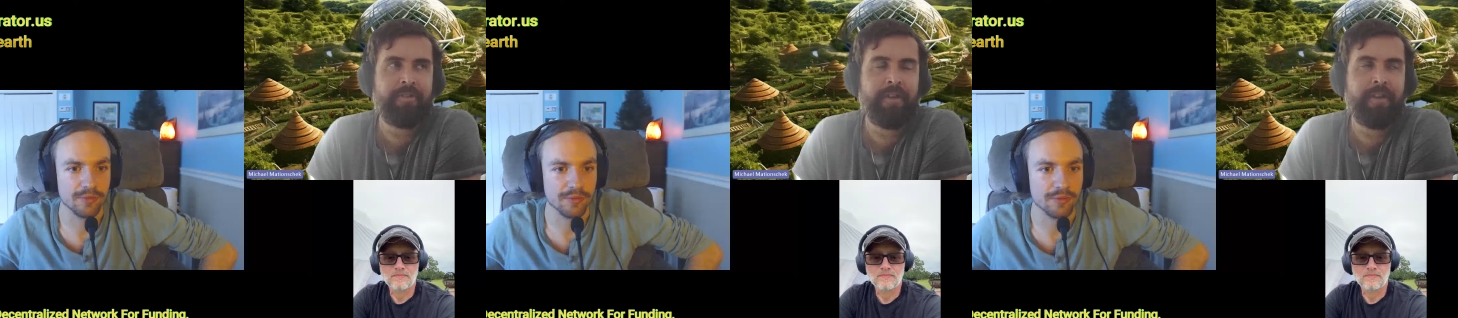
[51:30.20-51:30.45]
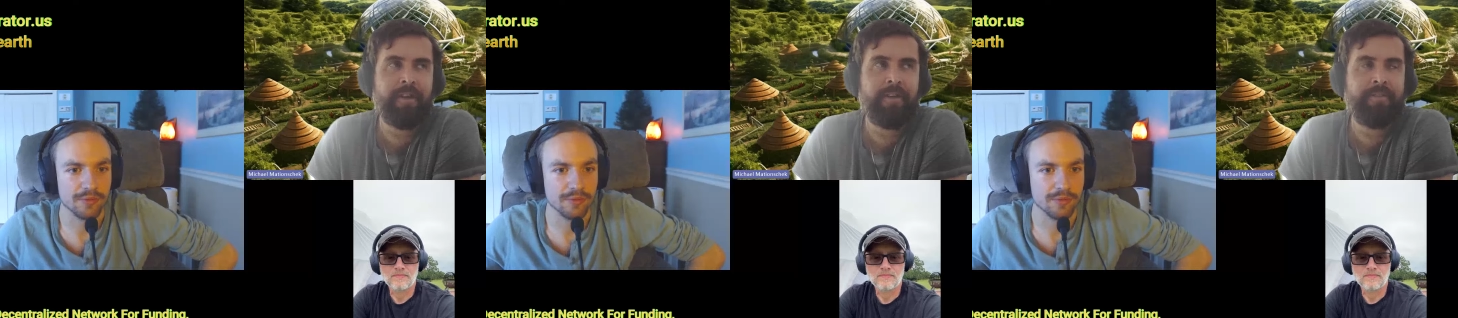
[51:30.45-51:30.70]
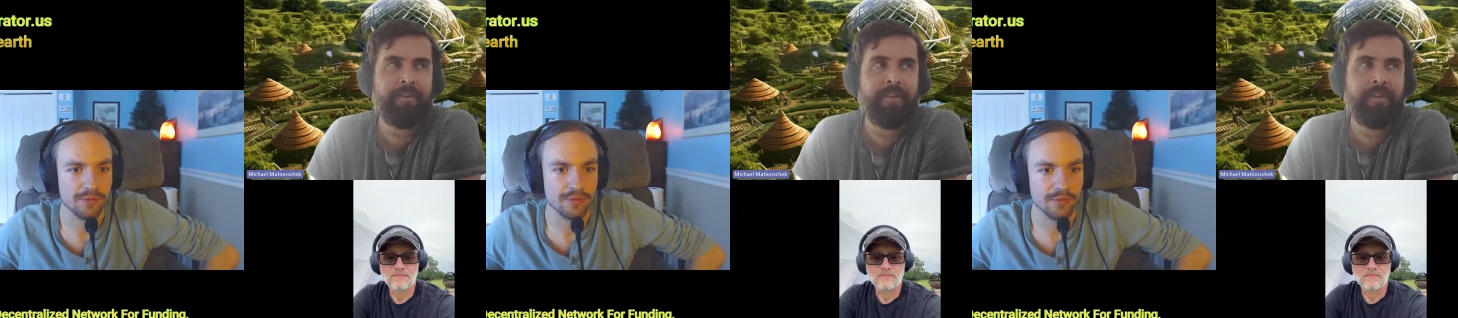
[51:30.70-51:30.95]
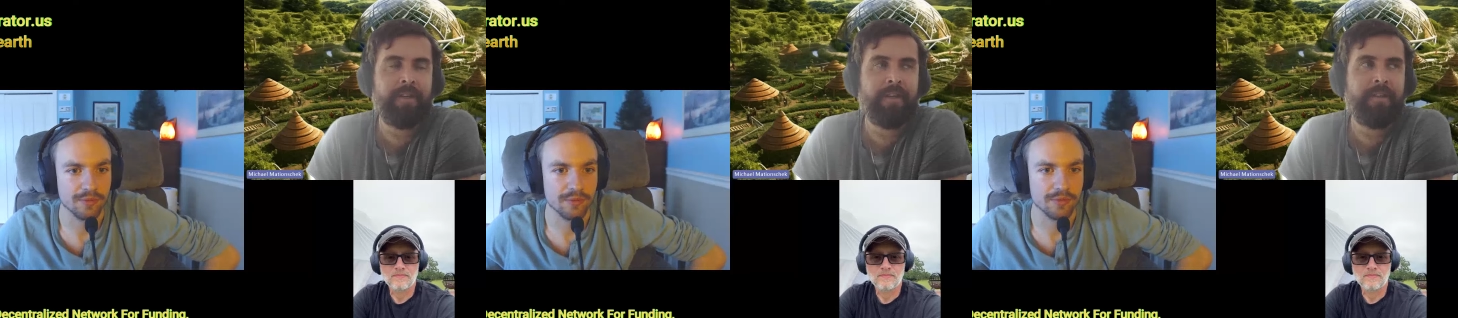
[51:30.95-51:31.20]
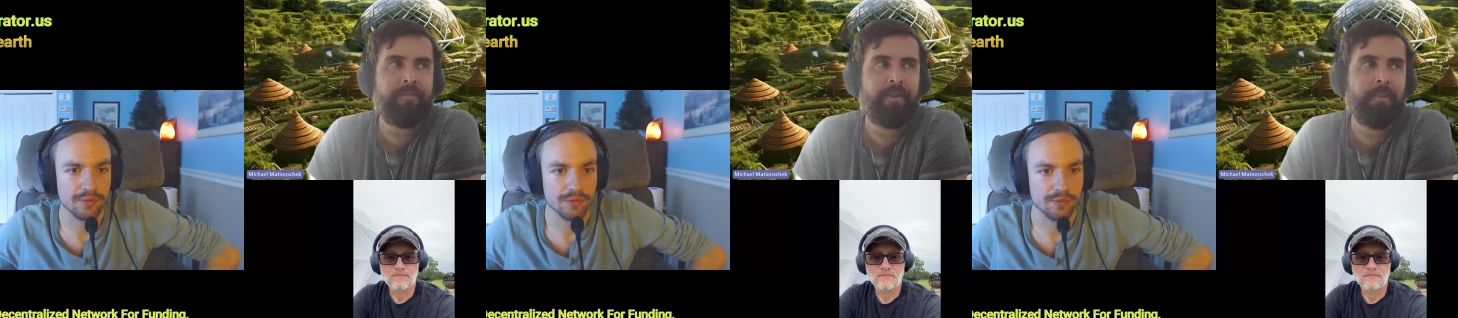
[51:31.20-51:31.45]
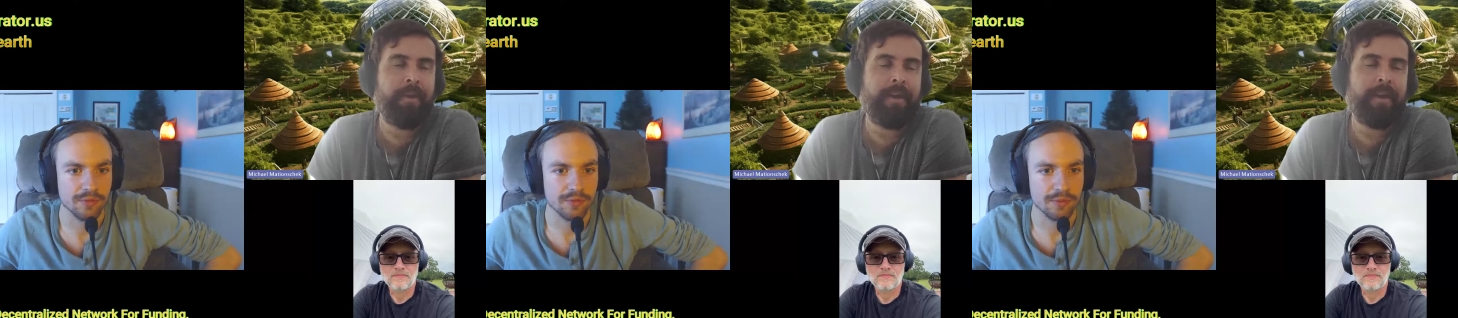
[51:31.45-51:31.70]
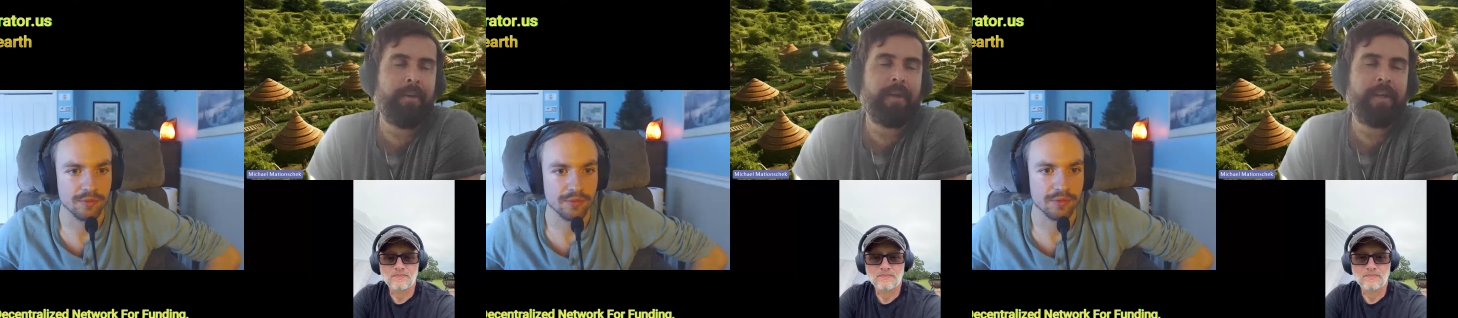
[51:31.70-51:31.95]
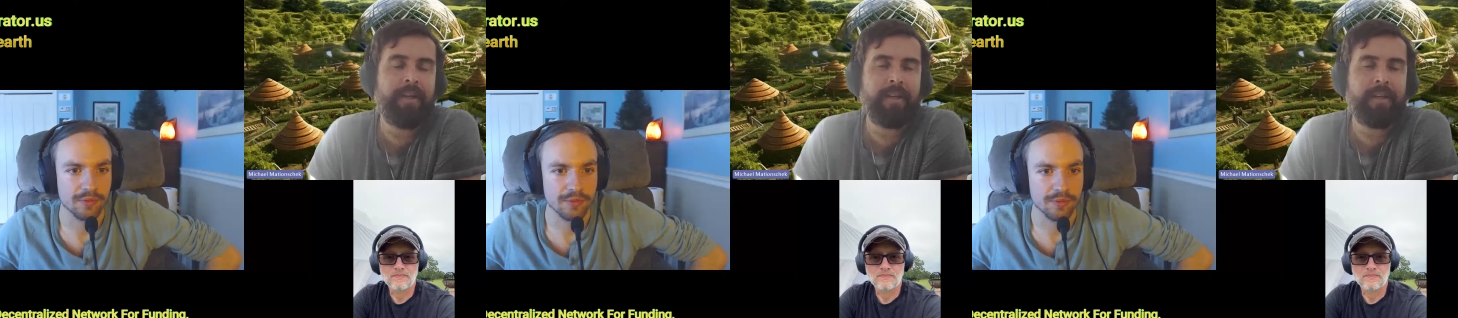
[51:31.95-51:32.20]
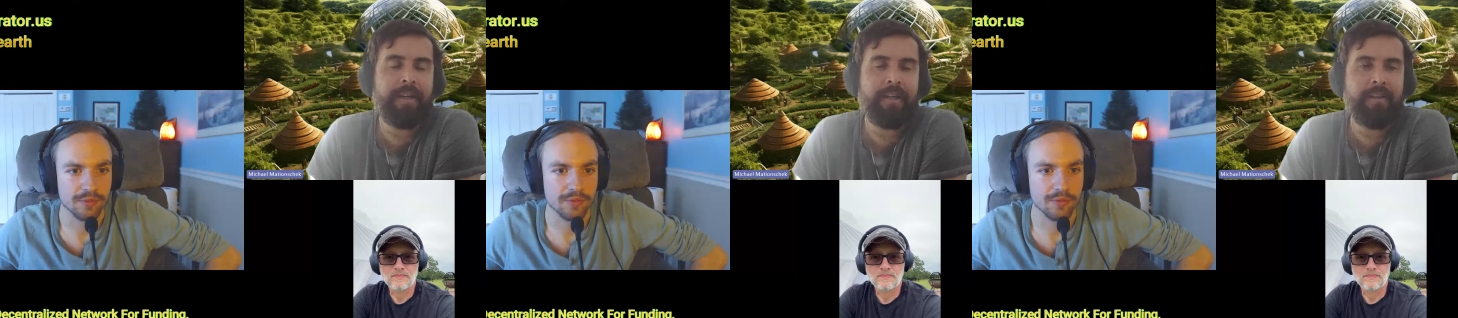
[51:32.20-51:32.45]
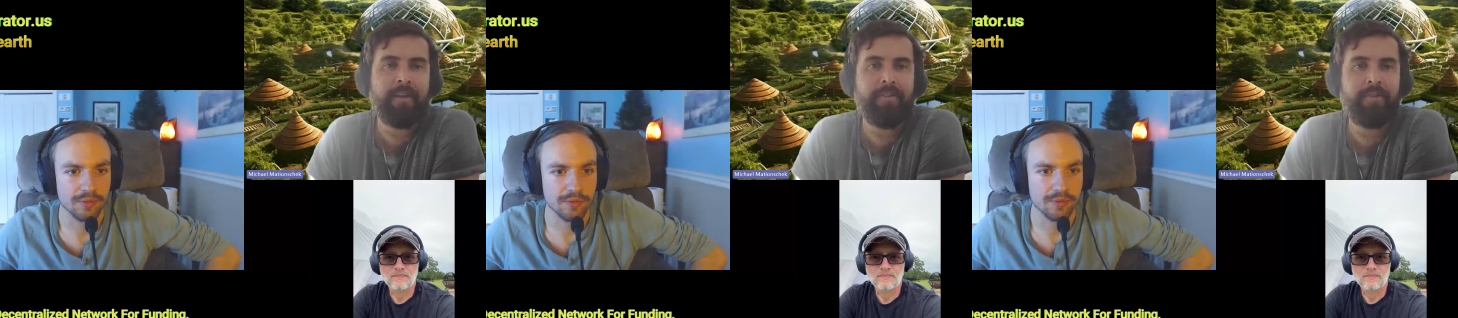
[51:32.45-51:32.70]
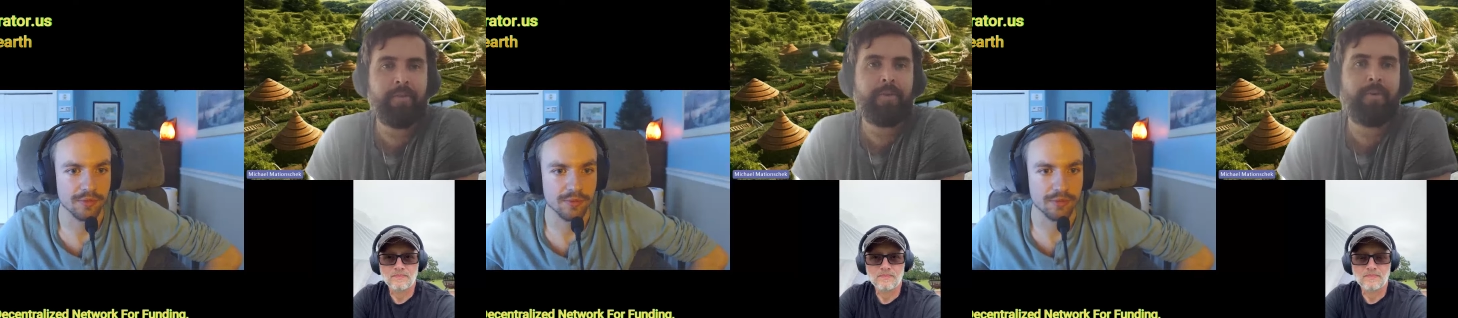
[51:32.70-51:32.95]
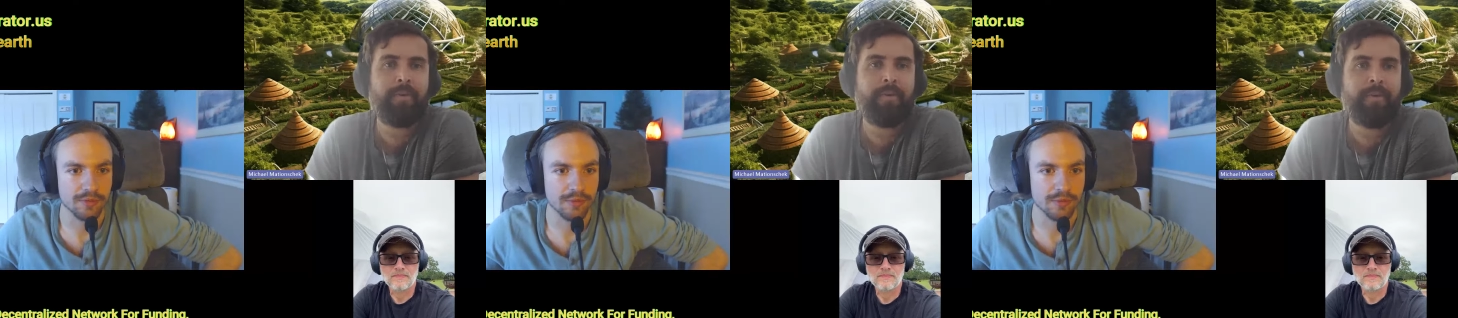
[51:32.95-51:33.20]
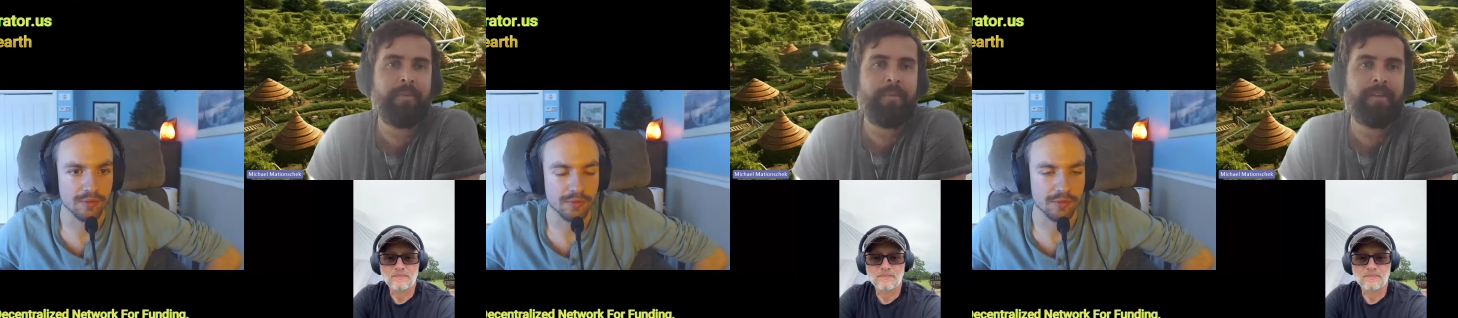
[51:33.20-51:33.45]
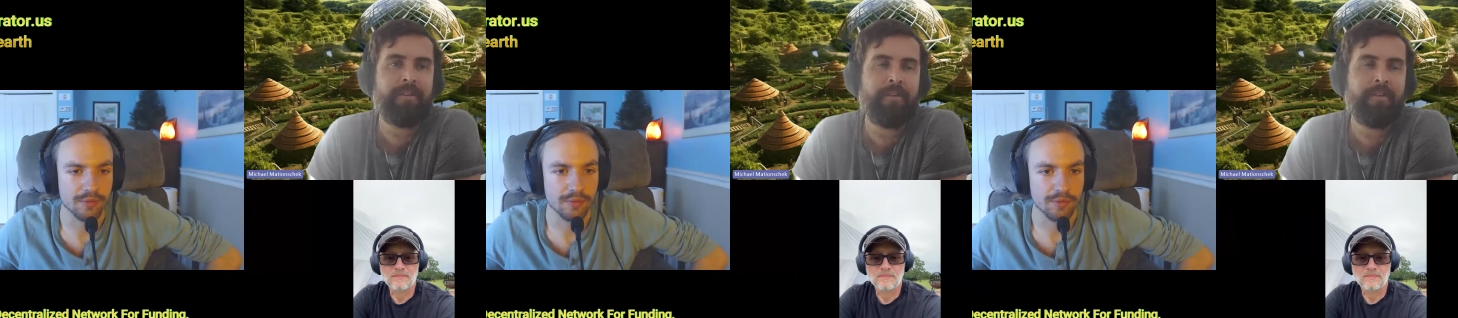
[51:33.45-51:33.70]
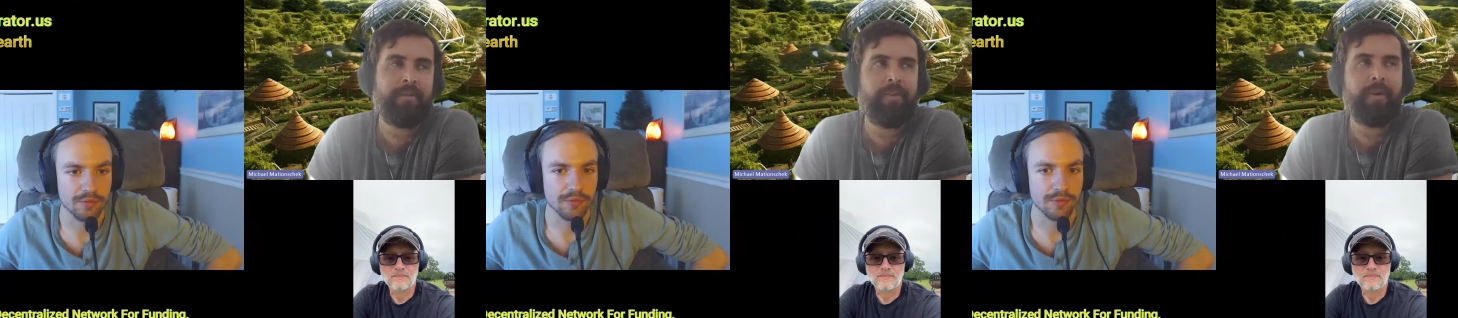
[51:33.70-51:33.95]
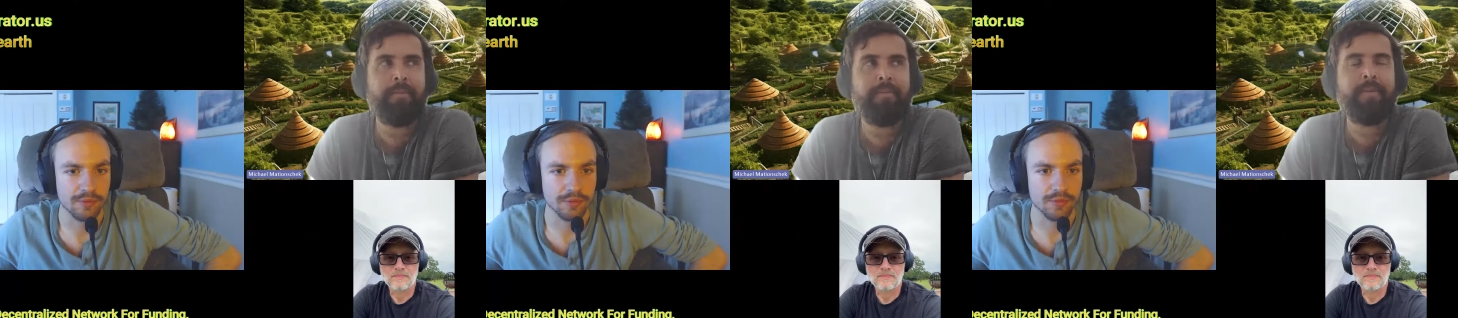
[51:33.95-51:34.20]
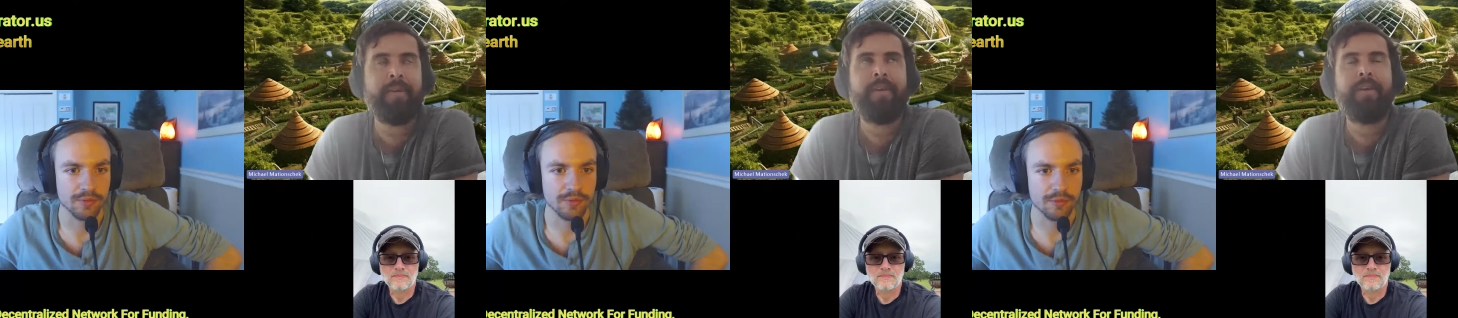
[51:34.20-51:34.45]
Speaker 1: and stuff. And then from there, we can like outline your basically from